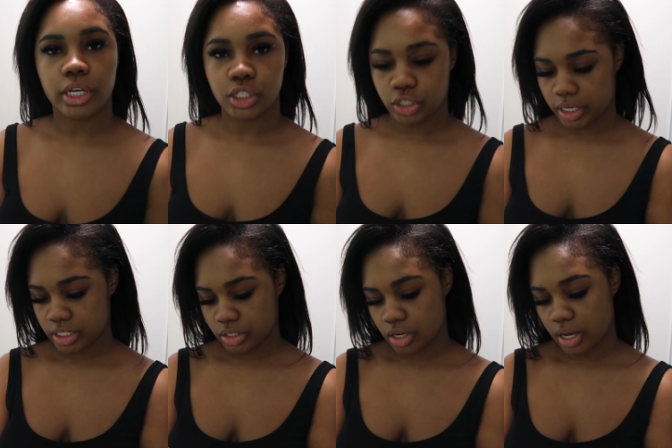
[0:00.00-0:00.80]

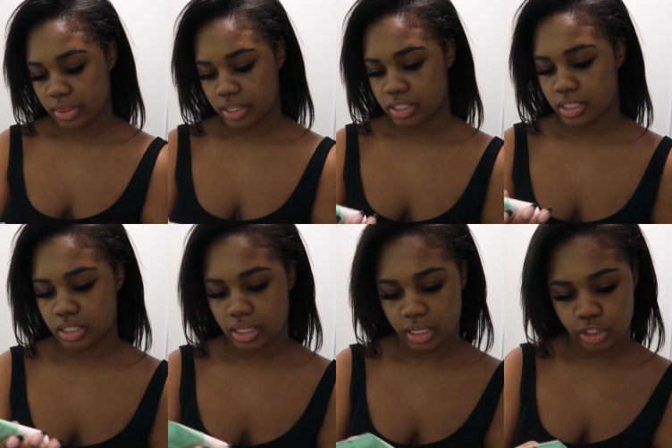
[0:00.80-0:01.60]
Moisturizer on. This is
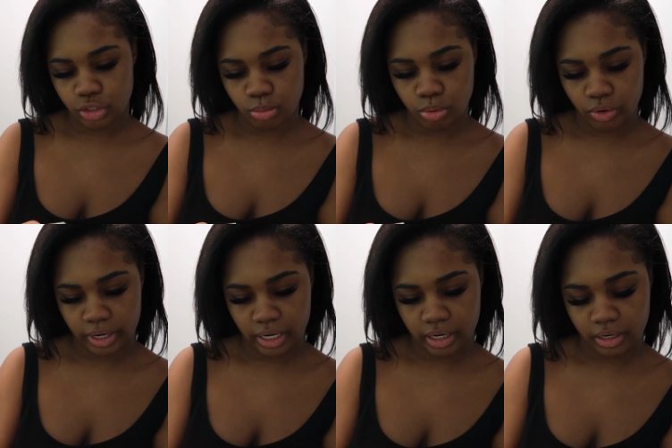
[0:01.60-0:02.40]
the
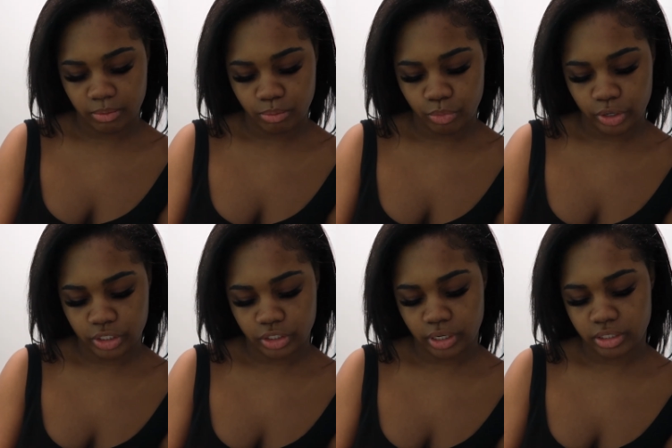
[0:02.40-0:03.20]
Dewpoint
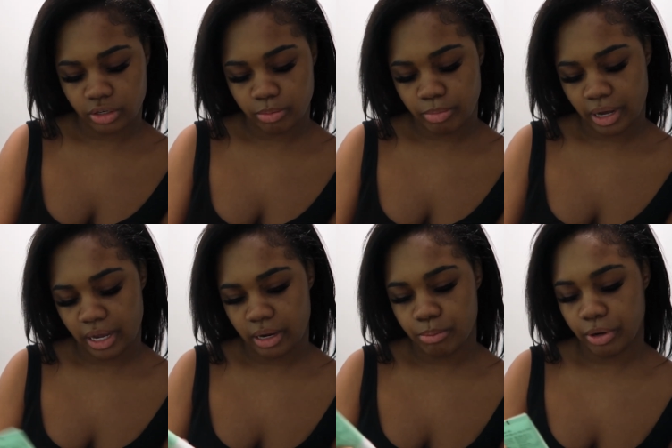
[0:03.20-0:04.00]
moisturizer by
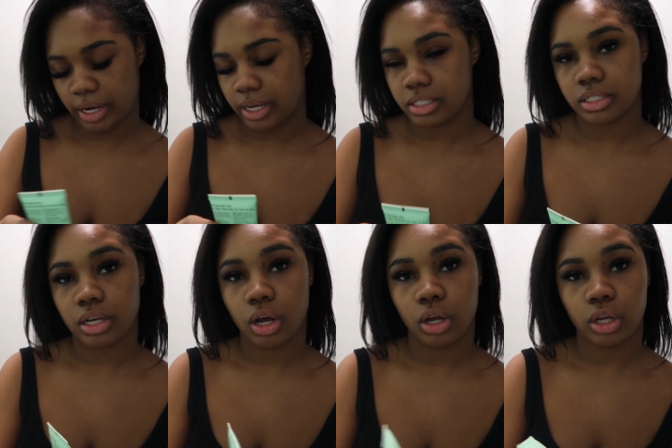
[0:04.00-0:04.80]
a brand
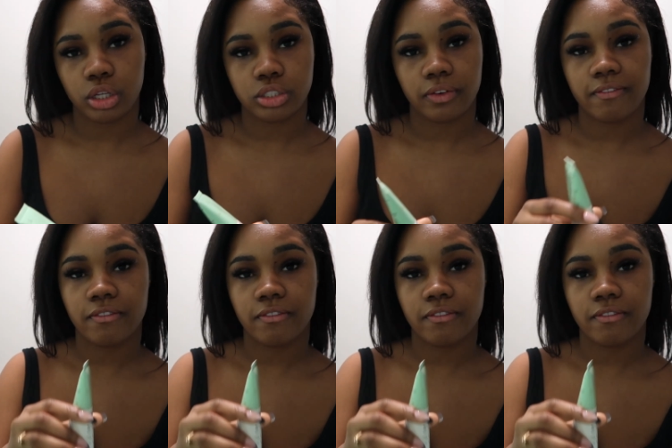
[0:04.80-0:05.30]
called